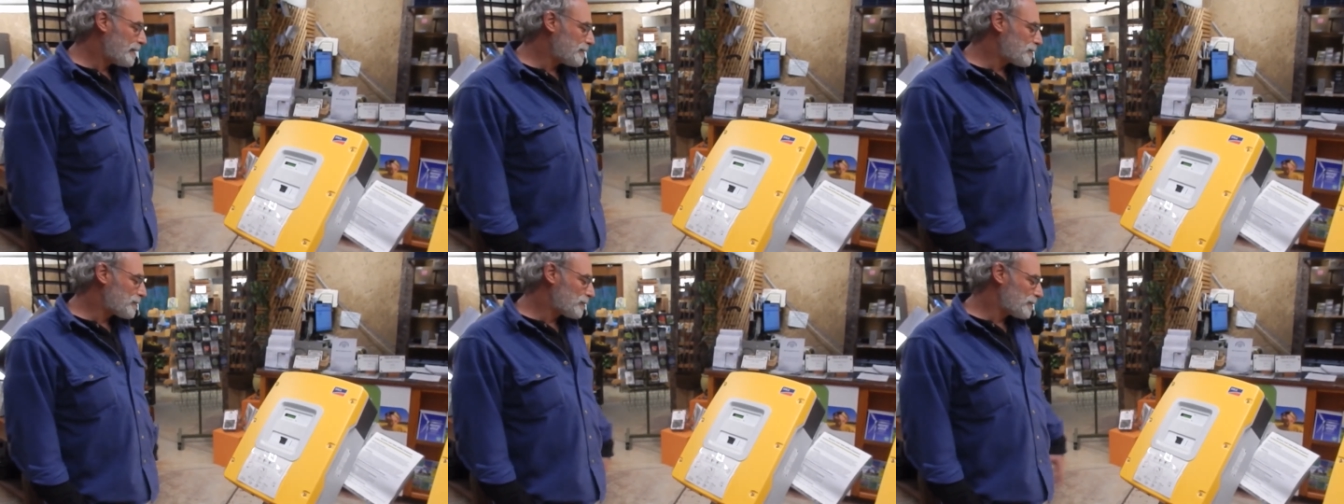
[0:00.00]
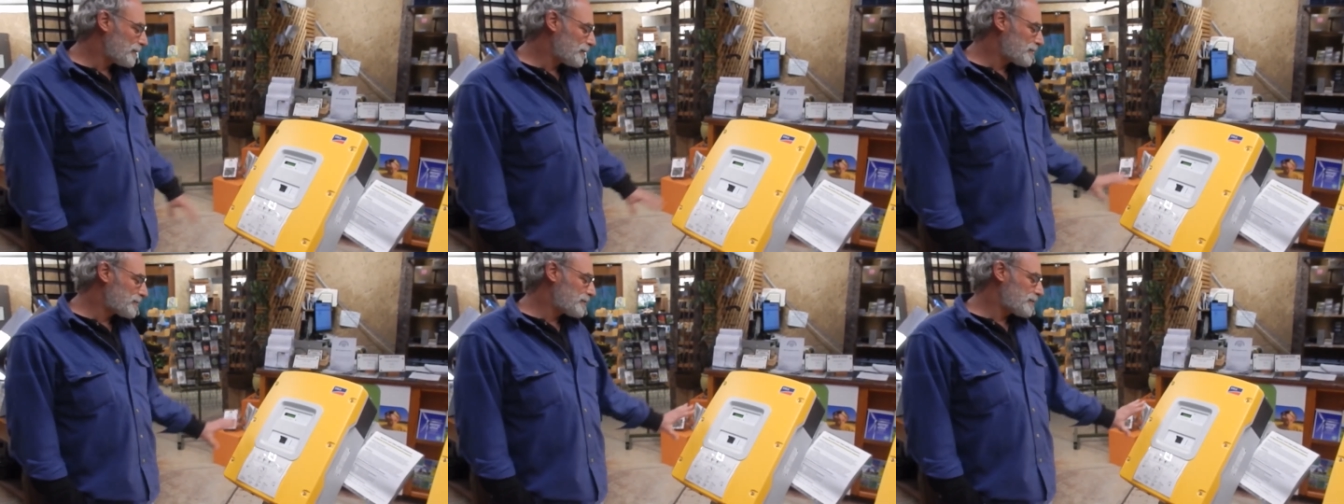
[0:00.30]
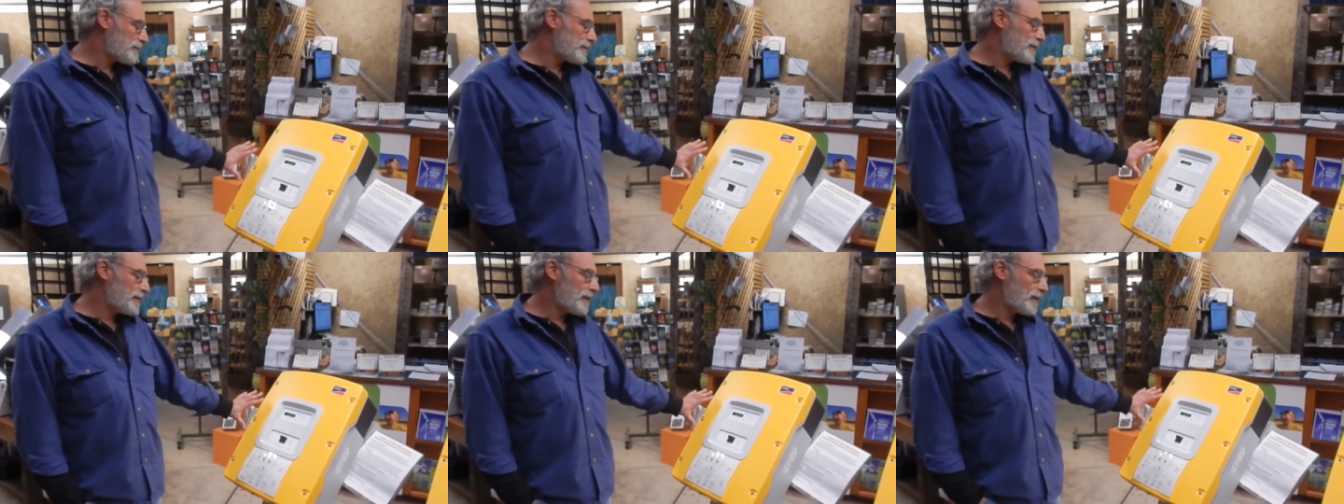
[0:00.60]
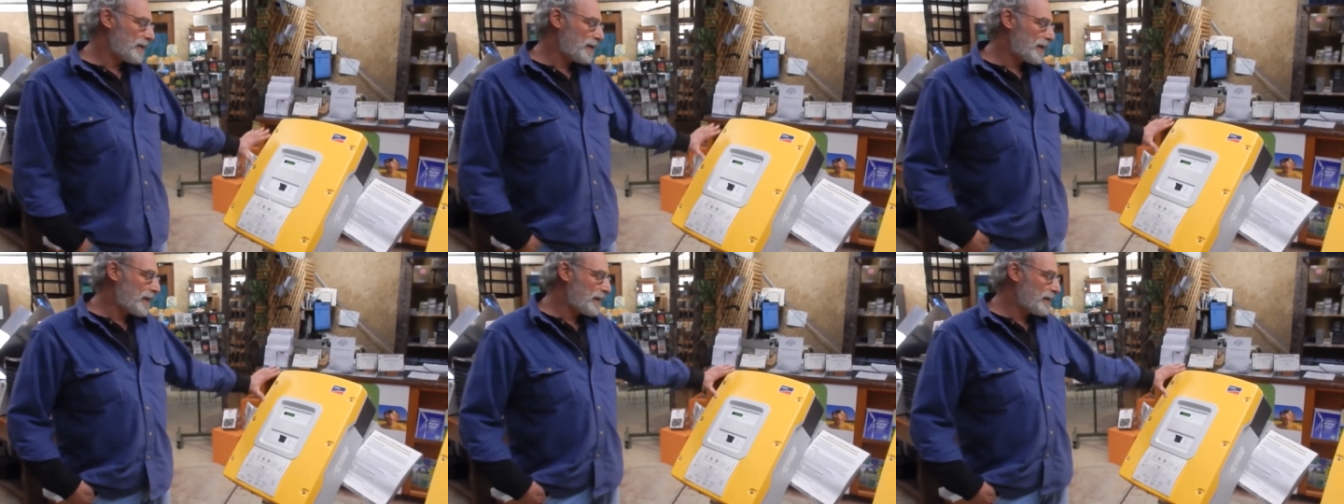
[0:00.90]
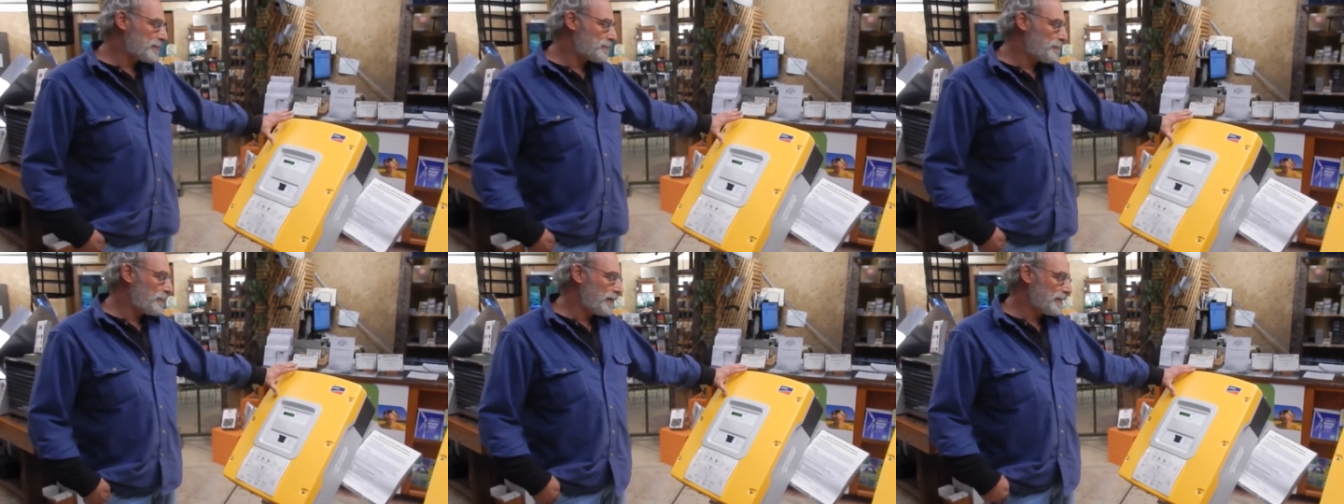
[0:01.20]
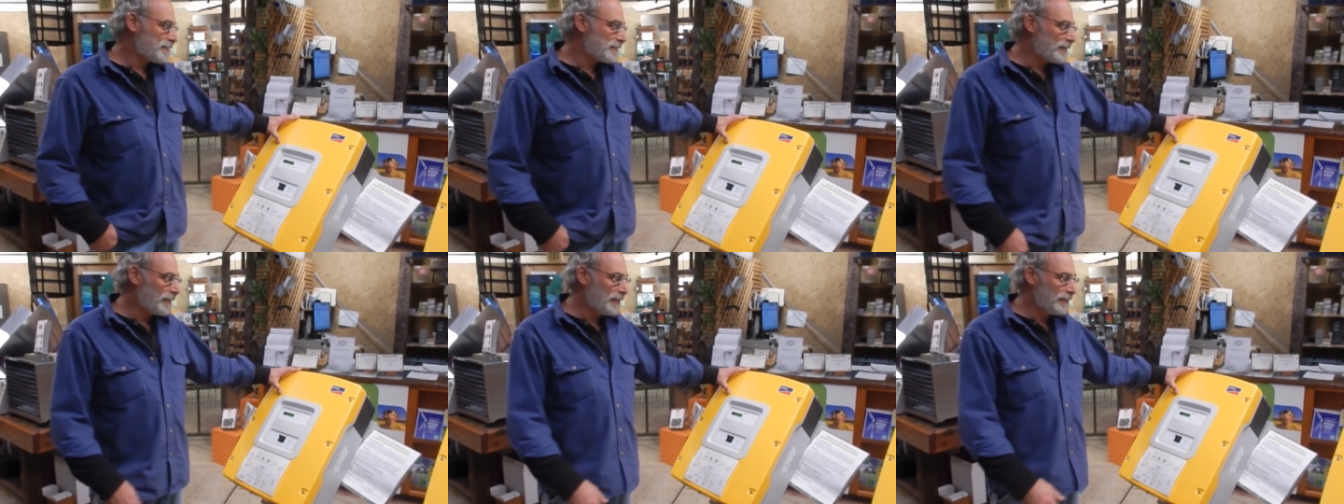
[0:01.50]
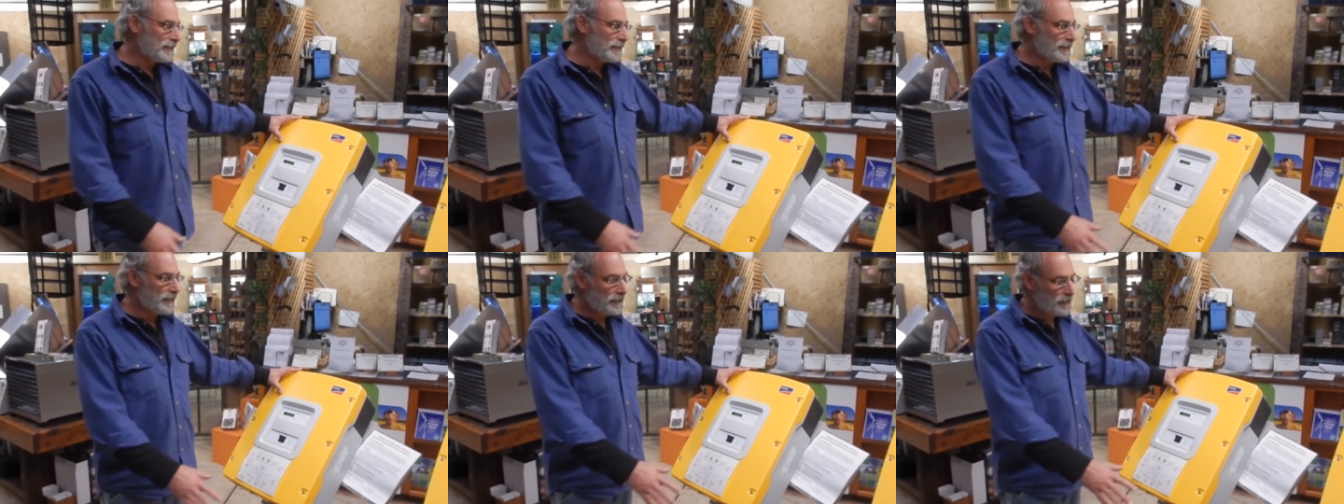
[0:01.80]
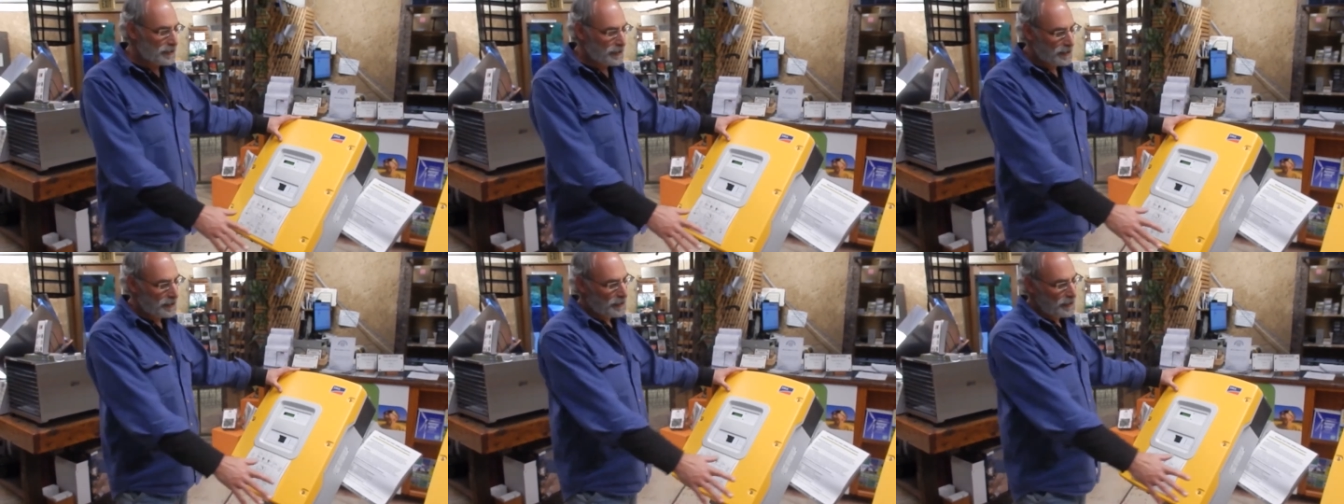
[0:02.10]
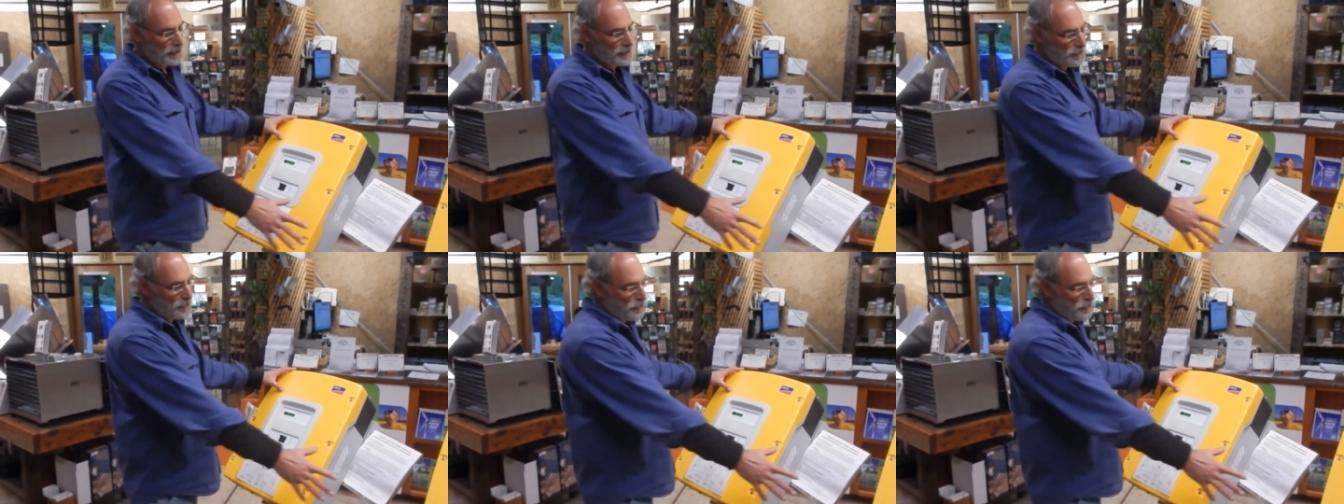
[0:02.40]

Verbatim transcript: and so this, it's based on these